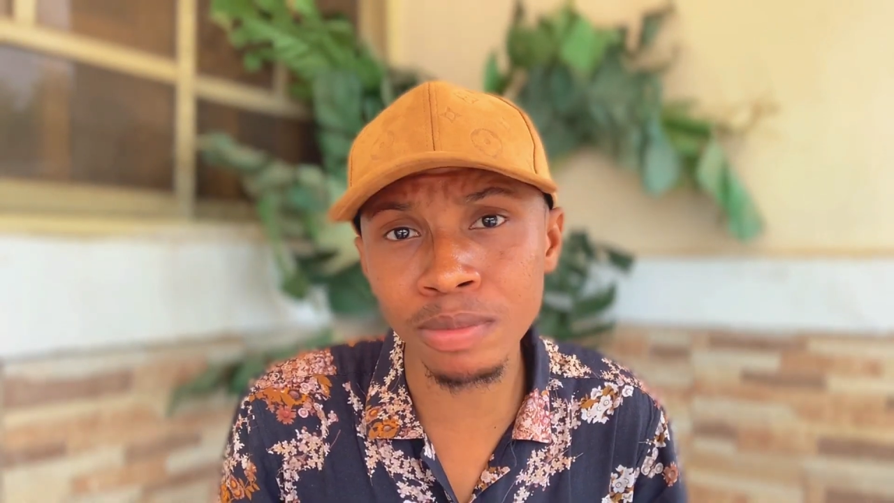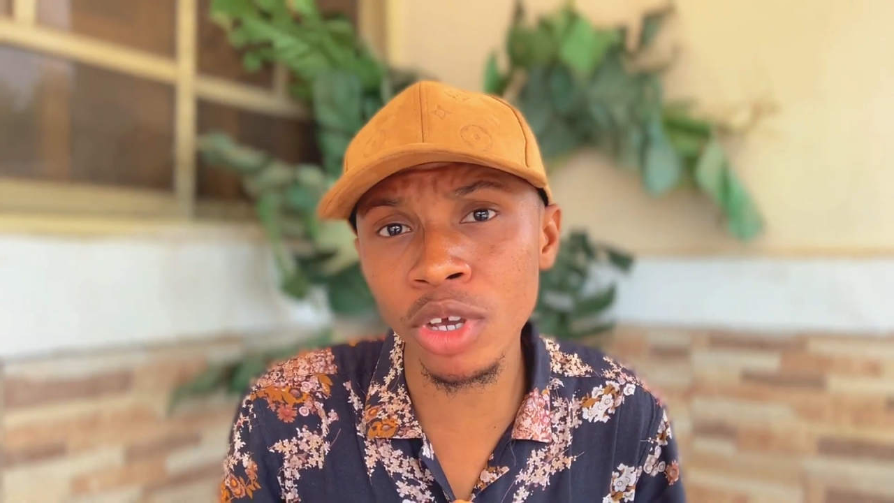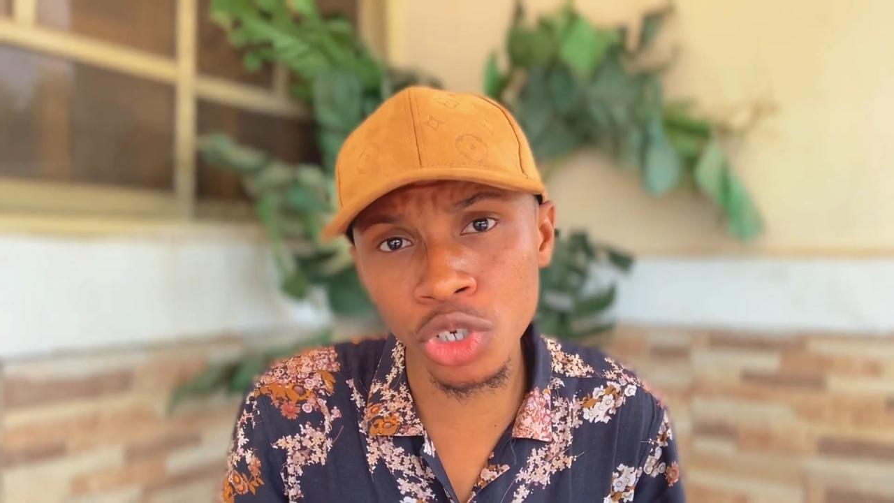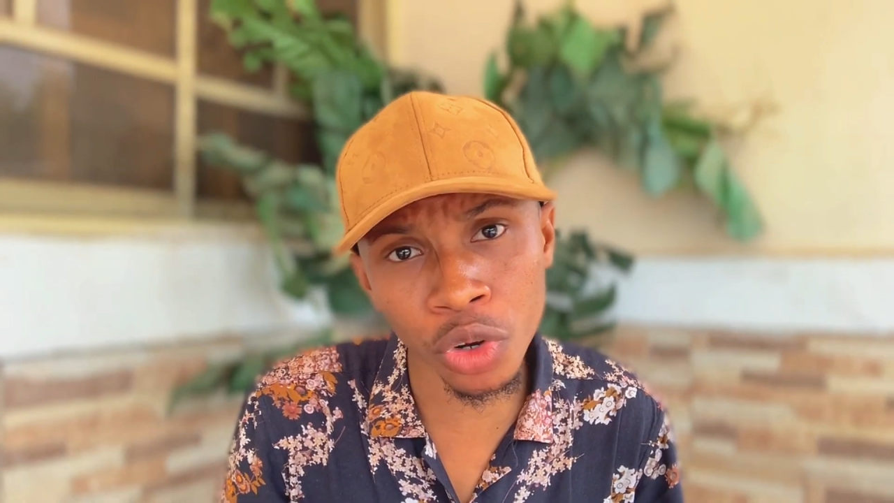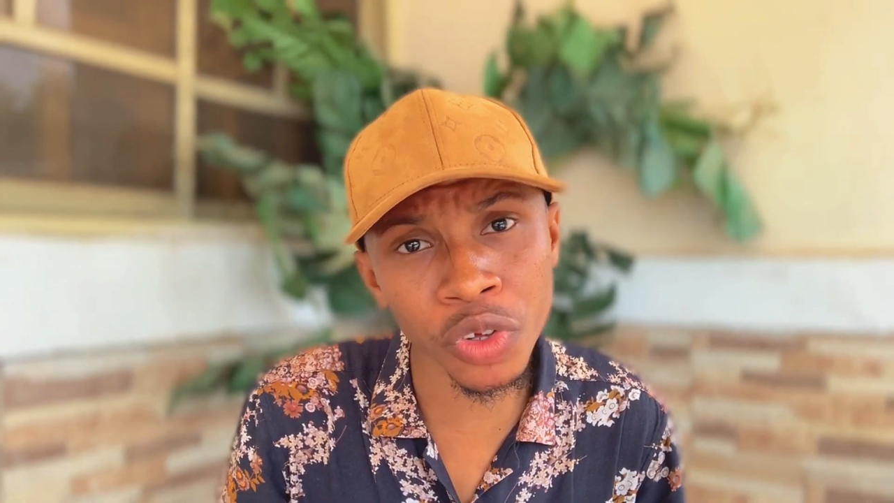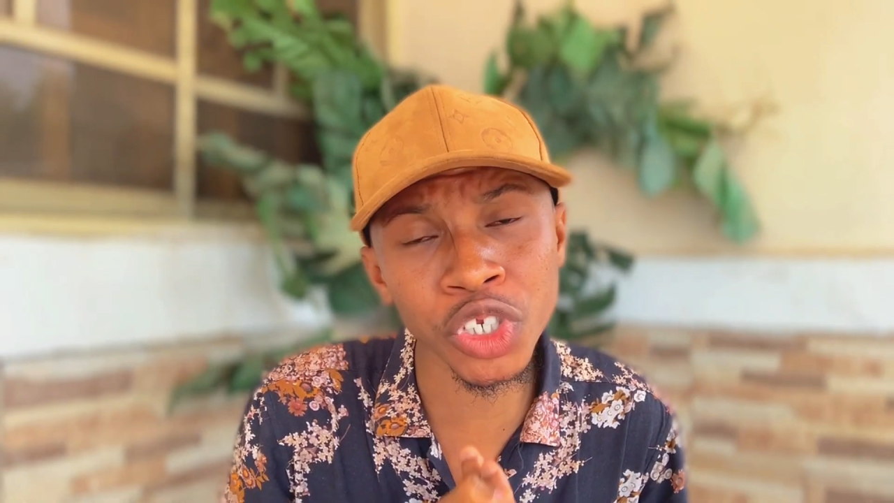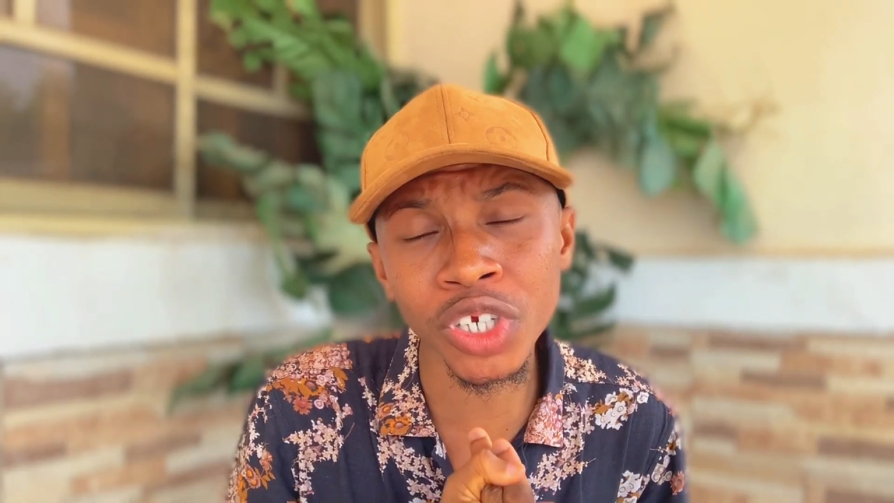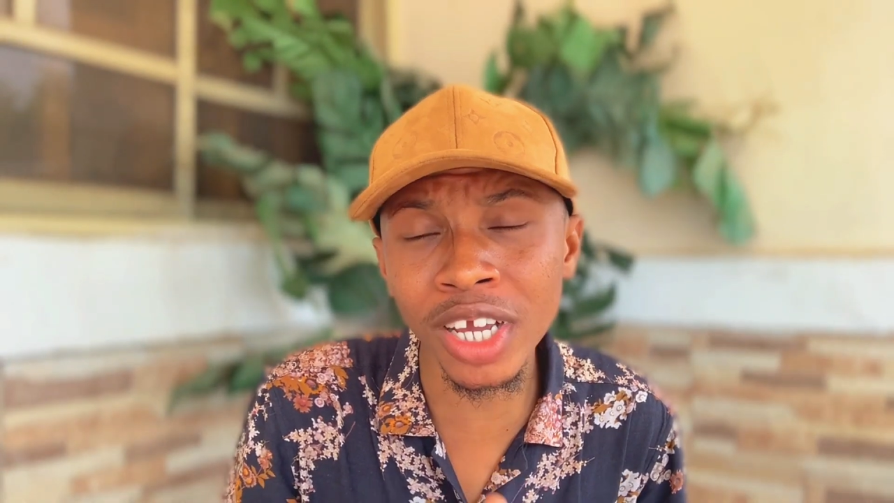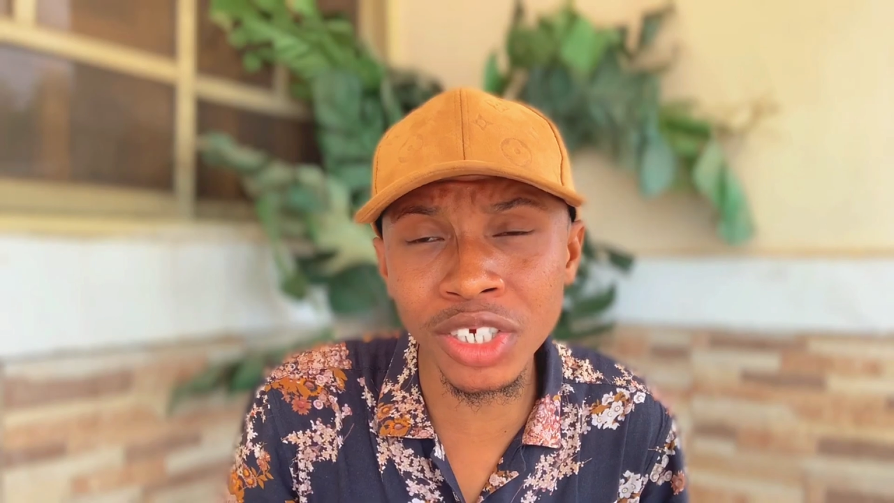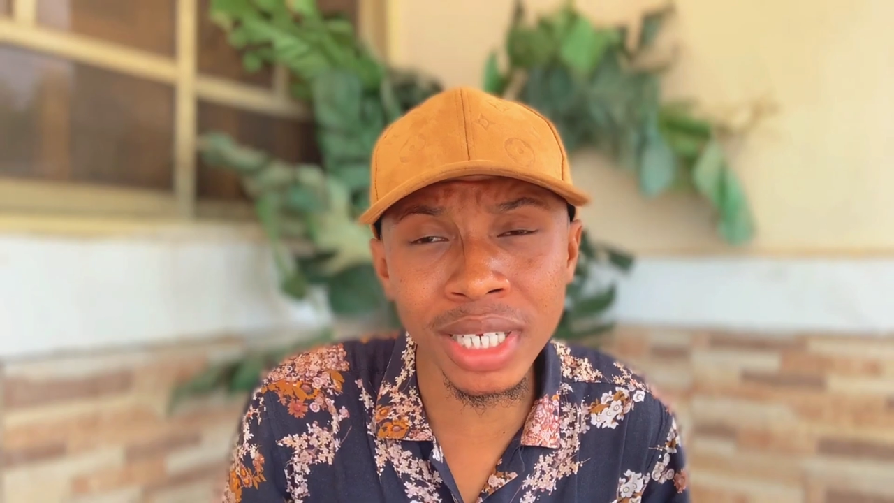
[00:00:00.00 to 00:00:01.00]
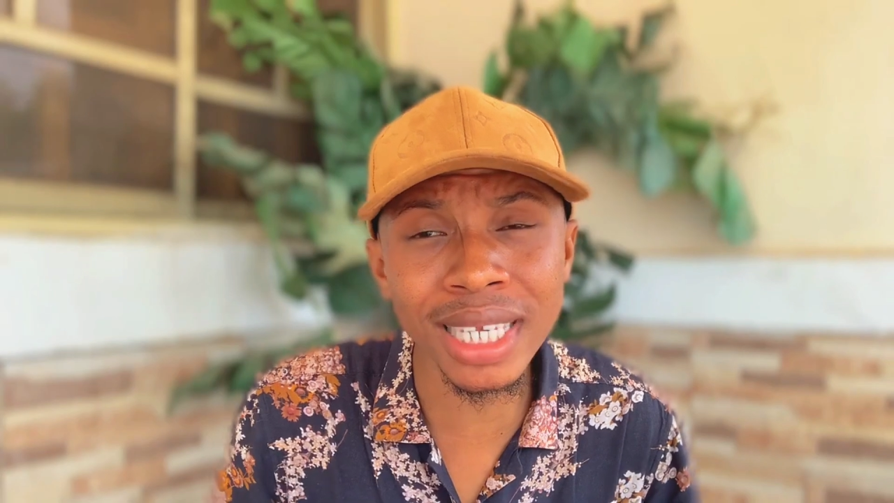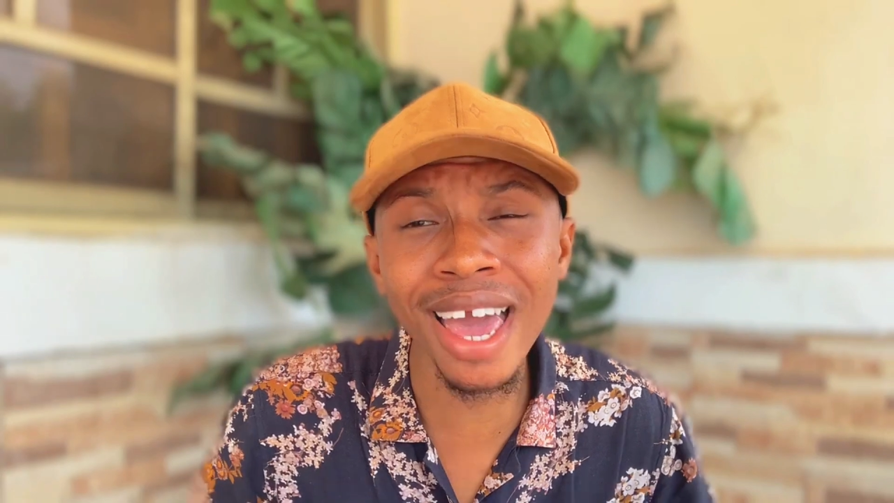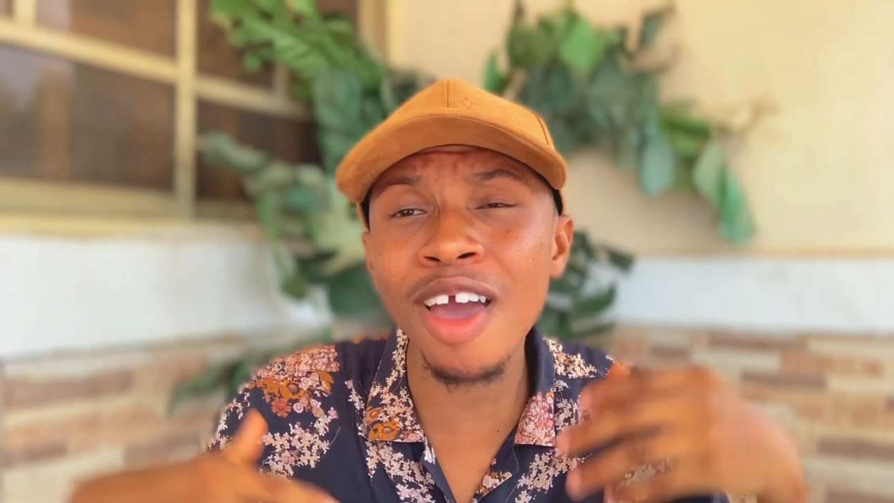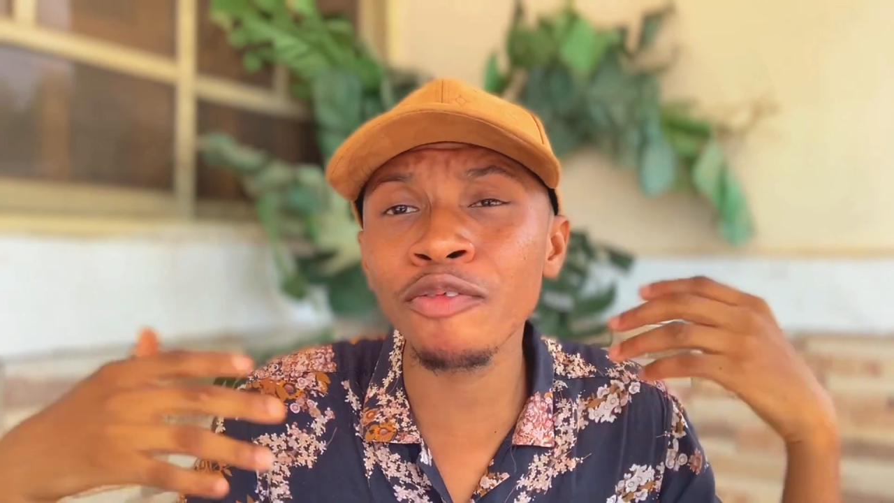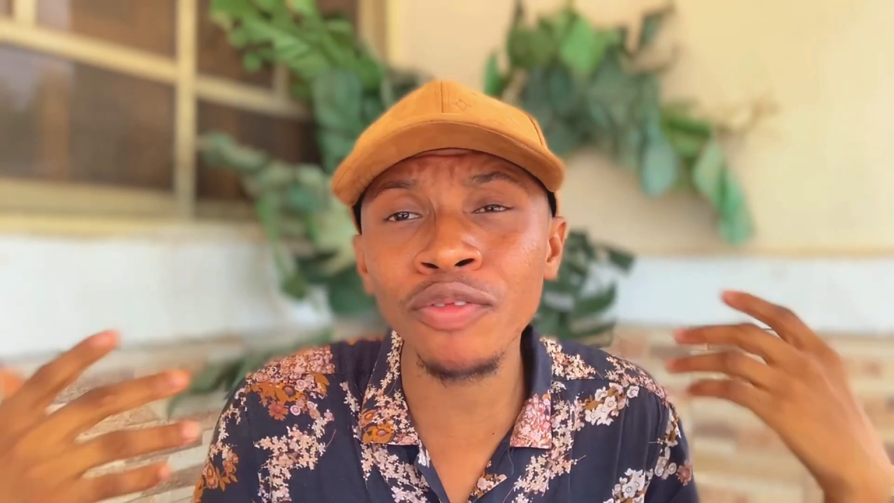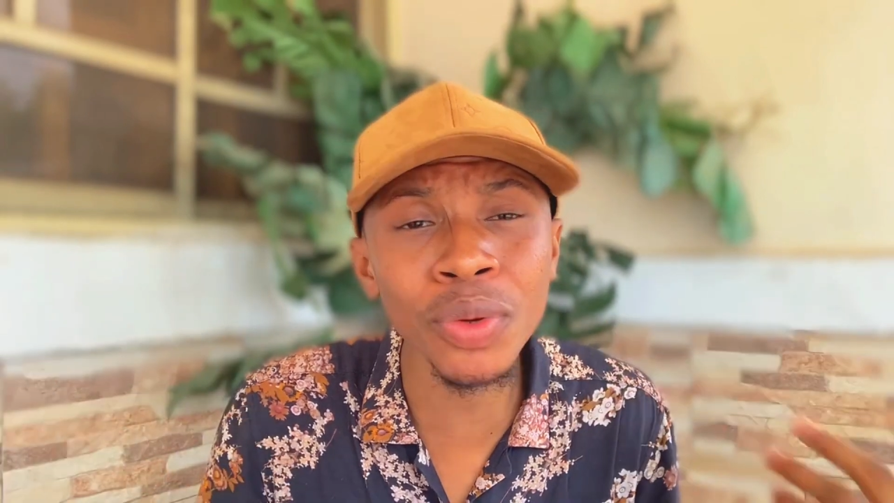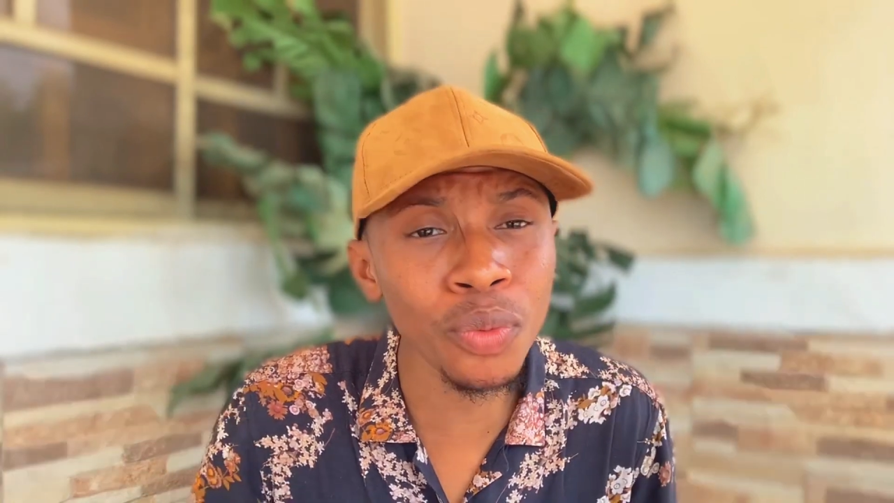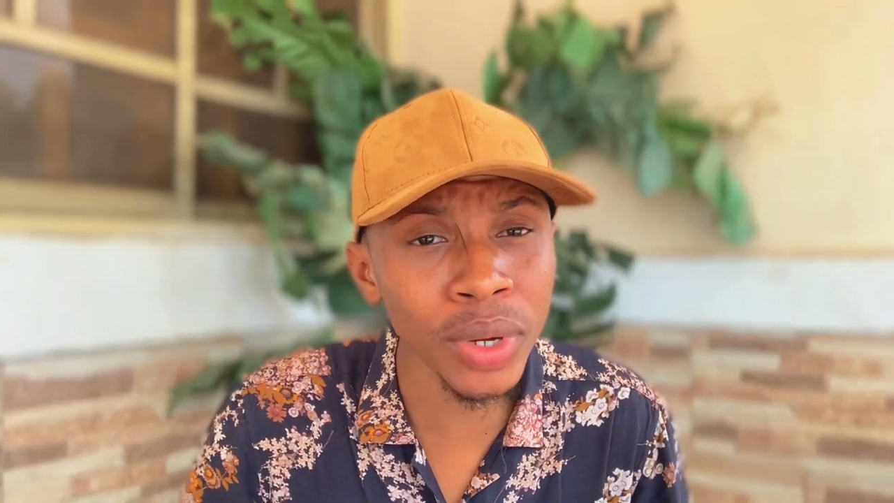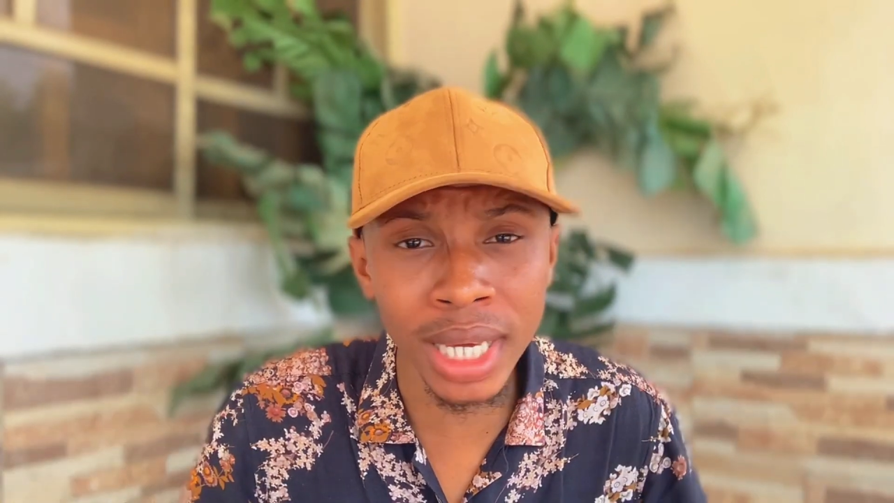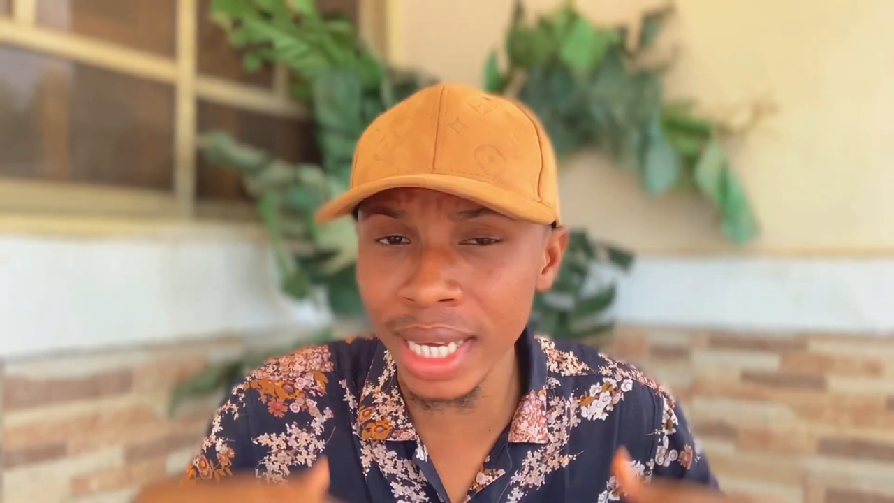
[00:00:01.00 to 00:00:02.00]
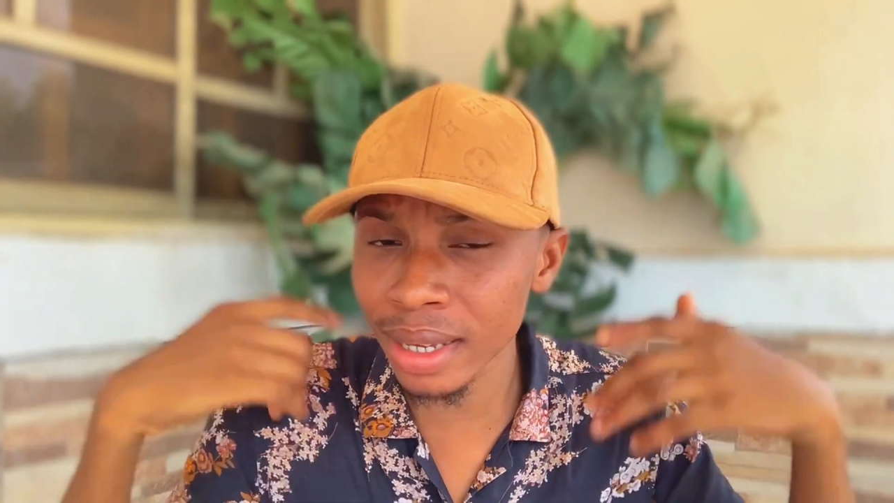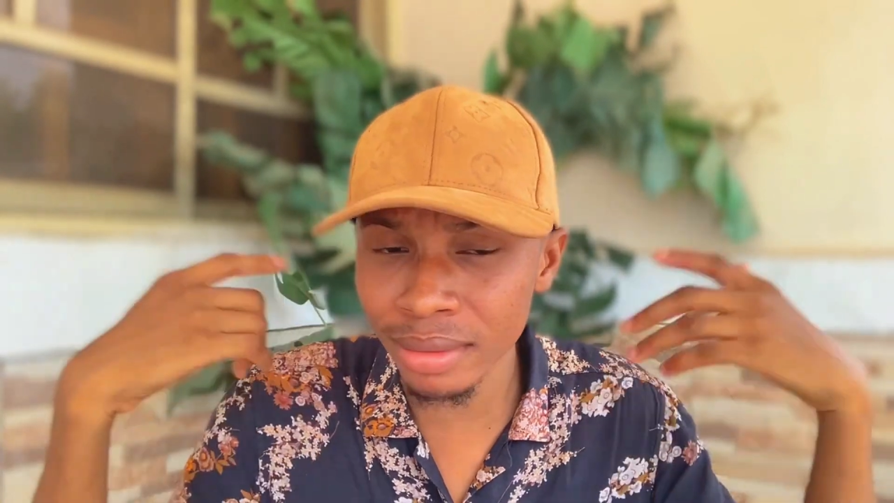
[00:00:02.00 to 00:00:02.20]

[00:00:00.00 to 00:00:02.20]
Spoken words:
make sure you change it every week.